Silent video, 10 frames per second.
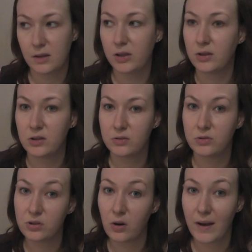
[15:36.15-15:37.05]
then you can
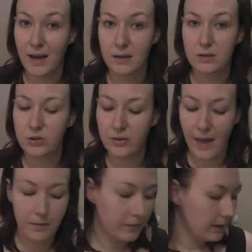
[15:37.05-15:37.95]
go ahead and do
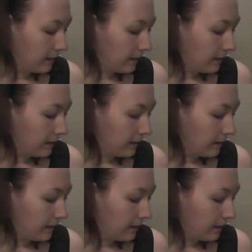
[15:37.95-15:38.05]
that.